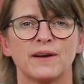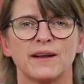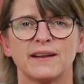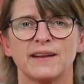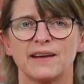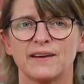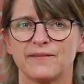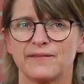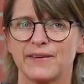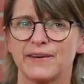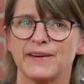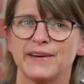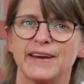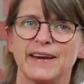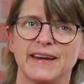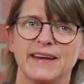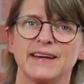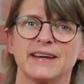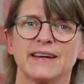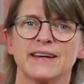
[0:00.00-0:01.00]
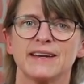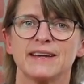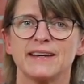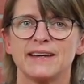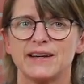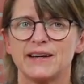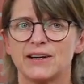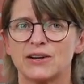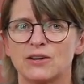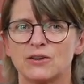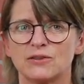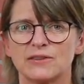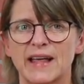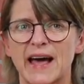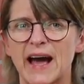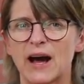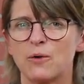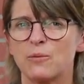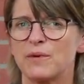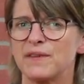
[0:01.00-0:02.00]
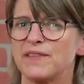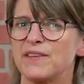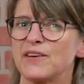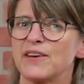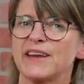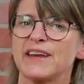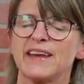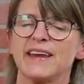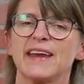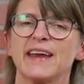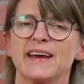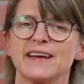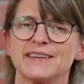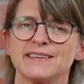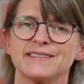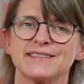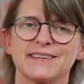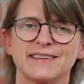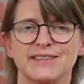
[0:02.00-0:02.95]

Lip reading: and they're very, you know, loud with their hands.